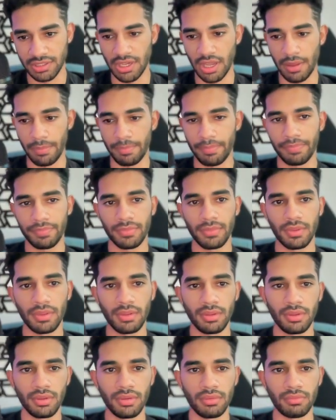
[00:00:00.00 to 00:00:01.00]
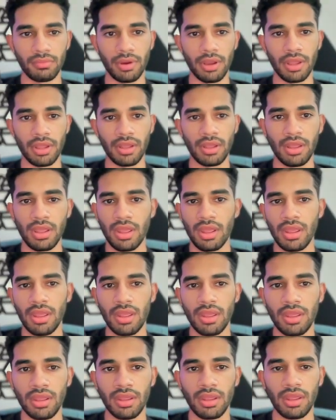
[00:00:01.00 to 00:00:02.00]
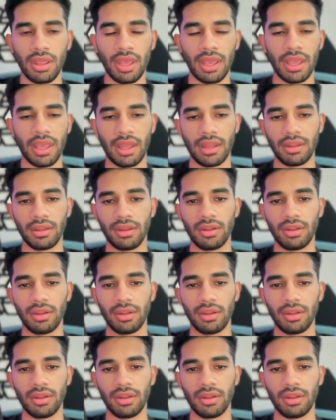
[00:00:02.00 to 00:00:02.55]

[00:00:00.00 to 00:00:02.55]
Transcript: up, right? Again,